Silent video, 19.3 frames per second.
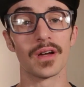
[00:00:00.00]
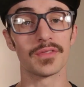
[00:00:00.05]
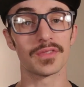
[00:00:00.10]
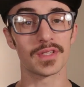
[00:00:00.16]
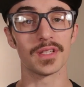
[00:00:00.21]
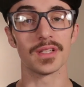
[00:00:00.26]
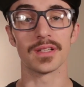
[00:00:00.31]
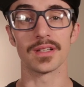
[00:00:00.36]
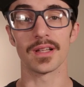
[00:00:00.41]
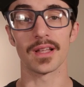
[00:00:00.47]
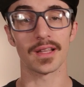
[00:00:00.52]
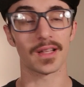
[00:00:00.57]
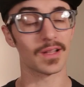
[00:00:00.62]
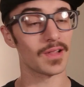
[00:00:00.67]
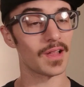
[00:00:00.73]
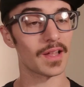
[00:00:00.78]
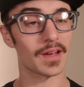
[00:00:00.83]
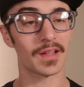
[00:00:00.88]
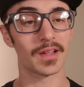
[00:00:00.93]
I've seen like
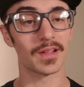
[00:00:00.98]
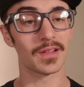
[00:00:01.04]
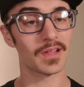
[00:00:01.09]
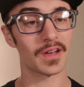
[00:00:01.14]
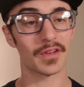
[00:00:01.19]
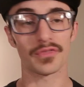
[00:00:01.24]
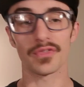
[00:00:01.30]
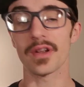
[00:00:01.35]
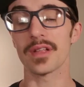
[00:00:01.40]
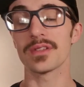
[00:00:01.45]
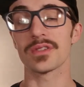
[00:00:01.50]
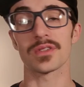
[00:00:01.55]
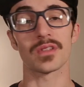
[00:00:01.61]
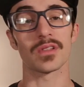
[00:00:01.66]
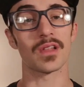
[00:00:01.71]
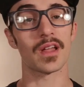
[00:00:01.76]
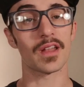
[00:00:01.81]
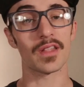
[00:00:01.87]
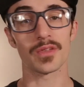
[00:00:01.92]
a lot of, a lot of friends,
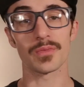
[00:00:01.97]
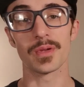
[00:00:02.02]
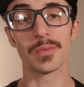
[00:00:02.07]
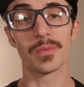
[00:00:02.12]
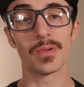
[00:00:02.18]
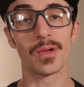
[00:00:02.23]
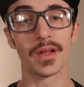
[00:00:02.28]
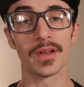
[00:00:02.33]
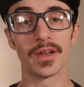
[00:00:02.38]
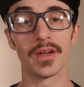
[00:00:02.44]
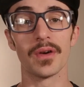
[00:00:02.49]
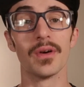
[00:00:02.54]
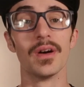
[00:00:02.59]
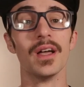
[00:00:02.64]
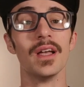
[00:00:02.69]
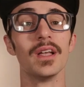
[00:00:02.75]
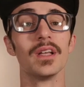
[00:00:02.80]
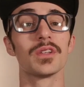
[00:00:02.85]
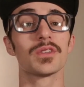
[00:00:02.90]
just a lot of other people I know
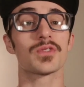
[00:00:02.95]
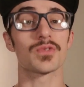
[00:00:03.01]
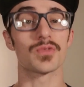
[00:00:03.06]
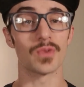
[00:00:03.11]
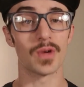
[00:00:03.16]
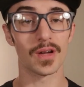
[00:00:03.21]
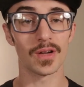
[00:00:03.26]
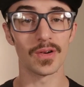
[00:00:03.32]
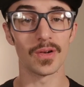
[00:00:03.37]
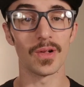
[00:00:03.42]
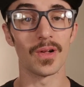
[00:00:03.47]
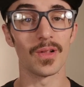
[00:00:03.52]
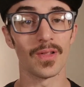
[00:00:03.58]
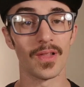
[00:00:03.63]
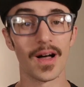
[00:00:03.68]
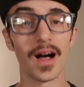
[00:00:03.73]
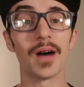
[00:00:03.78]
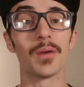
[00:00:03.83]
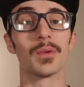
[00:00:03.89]
struggle a
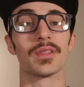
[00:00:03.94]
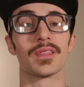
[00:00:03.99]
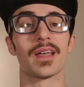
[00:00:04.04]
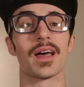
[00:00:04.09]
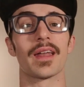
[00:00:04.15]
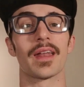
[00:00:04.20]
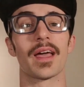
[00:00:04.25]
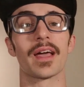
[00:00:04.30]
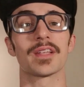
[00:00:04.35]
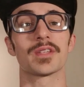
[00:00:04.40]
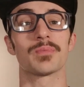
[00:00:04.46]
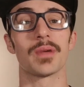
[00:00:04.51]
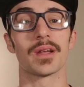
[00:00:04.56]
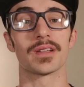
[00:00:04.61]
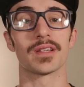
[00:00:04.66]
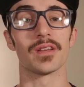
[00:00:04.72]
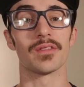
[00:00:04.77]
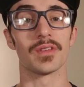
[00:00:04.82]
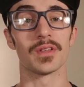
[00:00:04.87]
lot with that
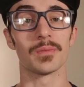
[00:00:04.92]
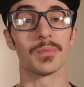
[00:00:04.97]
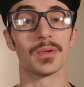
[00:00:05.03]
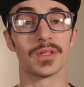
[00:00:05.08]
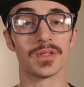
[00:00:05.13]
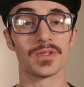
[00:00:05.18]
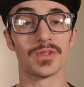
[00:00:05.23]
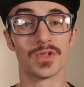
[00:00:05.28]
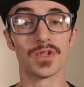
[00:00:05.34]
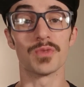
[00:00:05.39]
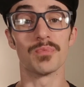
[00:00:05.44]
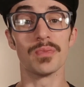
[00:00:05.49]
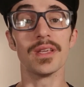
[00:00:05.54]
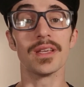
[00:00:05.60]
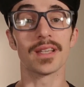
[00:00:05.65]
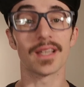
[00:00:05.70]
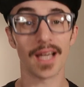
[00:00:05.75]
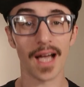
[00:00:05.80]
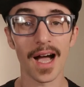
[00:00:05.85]
aspect of it, but just
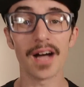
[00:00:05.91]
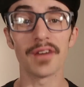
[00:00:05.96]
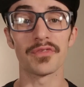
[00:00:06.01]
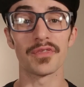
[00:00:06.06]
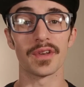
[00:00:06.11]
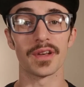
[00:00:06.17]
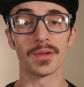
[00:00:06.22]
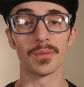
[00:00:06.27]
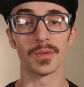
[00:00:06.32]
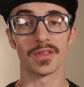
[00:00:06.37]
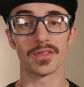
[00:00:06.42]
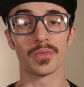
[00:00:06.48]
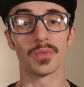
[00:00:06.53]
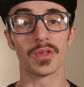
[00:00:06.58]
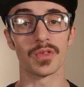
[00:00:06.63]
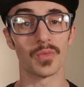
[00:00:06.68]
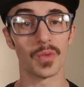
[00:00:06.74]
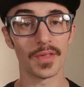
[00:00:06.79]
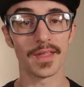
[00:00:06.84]
being confident with,
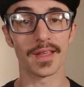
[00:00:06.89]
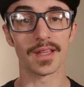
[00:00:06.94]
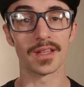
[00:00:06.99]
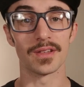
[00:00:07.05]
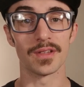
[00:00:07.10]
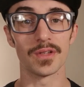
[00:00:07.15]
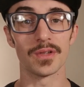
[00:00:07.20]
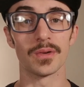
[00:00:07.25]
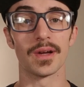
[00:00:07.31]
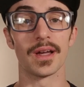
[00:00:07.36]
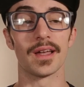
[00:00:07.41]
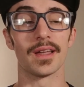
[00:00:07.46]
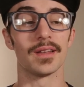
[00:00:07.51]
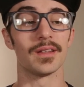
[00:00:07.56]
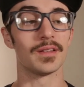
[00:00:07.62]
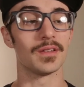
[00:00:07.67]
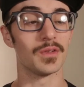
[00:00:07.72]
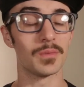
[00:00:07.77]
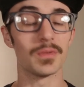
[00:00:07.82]
with what they can do.
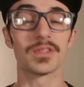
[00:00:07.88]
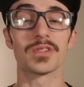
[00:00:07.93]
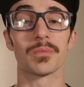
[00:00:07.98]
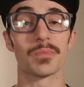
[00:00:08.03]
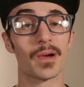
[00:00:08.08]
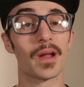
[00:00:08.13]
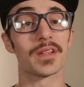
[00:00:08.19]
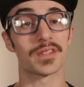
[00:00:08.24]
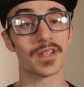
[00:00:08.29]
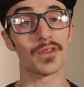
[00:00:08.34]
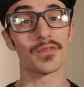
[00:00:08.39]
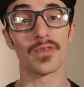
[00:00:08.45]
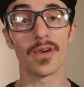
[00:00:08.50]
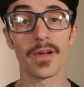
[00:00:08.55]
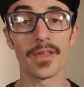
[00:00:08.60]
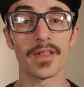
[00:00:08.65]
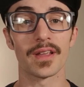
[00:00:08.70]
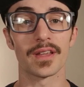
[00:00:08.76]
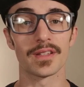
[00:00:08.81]
And you'd be surprised how
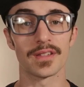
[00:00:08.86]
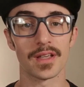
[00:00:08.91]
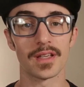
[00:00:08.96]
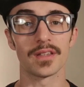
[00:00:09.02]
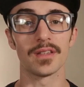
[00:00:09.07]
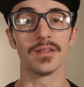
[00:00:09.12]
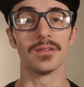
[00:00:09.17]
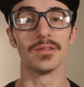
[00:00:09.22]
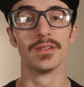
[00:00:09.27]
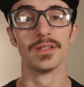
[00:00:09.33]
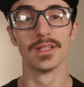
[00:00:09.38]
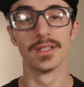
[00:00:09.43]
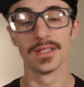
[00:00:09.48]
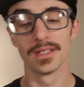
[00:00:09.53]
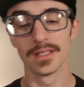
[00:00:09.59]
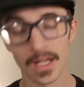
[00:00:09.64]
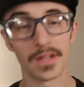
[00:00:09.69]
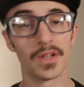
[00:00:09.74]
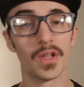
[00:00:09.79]
far that can take you.
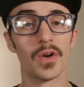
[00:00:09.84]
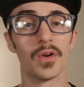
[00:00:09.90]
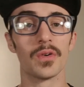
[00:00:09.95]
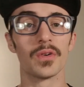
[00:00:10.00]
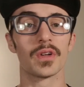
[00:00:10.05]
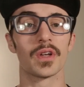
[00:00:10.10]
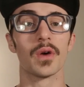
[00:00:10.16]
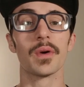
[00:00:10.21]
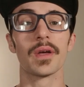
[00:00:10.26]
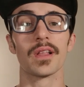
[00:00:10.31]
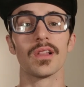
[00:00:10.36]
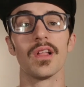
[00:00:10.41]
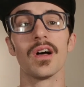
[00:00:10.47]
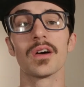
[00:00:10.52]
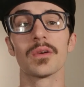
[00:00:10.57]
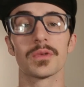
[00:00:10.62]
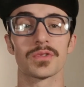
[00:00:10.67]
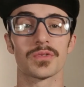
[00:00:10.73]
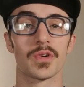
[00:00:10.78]
And you know, going
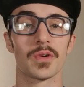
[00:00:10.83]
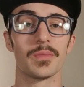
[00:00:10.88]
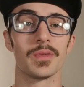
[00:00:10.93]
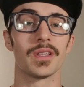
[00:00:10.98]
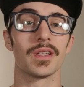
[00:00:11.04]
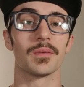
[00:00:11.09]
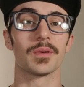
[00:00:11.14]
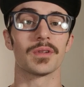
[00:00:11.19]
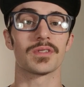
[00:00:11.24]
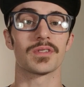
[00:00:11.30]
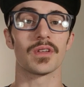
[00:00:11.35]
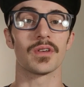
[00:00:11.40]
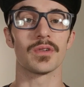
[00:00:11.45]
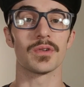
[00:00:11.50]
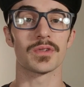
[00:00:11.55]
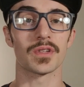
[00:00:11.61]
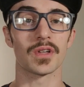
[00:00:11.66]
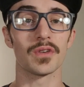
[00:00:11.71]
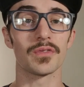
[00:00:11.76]
along with sort of being able to sell
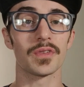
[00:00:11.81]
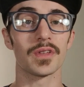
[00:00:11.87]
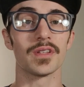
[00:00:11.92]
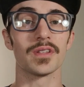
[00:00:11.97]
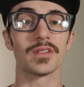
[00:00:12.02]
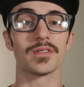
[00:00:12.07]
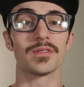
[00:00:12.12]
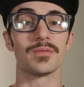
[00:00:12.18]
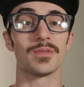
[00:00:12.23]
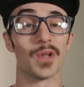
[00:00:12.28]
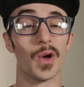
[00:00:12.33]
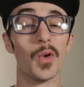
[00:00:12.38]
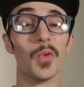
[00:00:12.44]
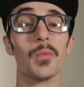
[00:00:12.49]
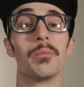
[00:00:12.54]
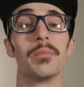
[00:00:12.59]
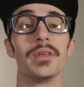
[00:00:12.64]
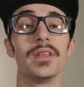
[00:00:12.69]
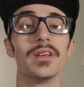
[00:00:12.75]
yourself is
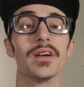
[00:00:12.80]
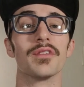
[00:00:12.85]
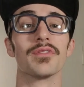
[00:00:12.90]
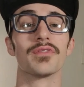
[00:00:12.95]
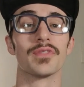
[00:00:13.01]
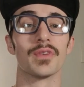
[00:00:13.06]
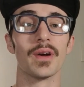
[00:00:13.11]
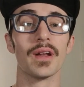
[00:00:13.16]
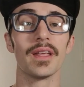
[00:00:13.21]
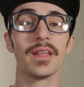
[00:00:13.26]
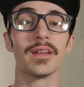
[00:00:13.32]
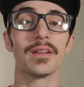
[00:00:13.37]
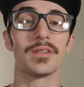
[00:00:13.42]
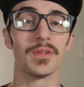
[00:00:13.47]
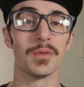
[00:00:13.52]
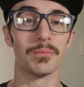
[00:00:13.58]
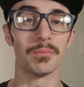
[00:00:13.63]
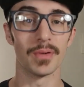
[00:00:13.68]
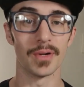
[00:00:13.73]
don't be
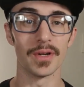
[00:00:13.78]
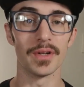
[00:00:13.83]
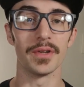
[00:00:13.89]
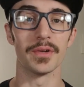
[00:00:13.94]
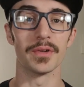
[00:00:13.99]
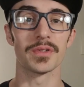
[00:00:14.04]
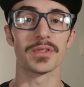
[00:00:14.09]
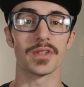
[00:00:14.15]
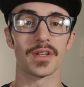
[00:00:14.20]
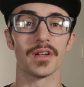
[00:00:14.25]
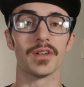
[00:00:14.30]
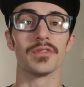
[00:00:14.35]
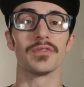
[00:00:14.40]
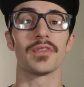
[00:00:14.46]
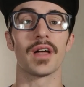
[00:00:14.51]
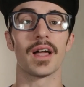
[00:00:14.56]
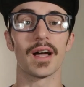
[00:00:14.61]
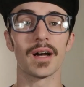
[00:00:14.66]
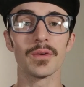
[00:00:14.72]
afraid to put
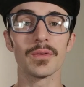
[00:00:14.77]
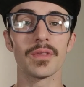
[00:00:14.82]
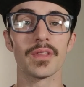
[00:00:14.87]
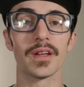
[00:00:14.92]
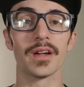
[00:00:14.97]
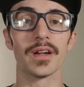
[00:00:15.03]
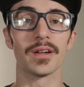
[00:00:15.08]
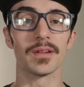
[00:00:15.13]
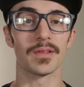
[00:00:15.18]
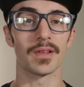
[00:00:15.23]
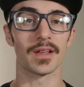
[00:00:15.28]
yourself out there.